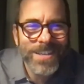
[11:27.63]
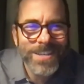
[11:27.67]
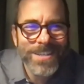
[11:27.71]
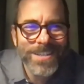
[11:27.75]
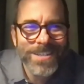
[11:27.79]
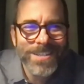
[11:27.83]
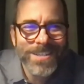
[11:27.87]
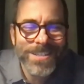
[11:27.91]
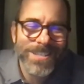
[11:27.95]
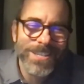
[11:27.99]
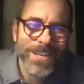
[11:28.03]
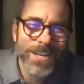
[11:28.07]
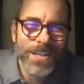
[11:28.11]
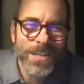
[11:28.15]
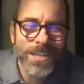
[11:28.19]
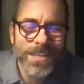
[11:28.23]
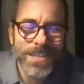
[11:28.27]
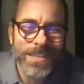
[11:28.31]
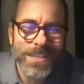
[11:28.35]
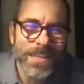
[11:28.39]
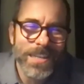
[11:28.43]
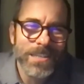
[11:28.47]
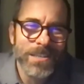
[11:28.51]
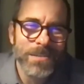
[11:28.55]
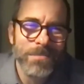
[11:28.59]
sunny
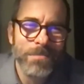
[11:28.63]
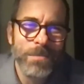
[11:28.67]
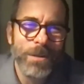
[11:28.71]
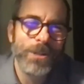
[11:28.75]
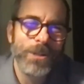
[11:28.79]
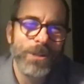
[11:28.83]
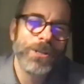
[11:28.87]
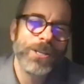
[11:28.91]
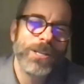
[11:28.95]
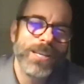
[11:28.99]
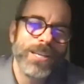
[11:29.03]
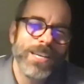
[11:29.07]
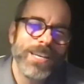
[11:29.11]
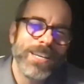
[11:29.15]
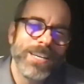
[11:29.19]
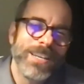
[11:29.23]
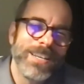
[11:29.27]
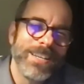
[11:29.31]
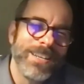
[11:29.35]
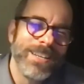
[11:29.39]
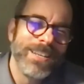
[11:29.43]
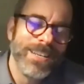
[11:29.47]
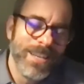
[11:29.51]
sensibility? And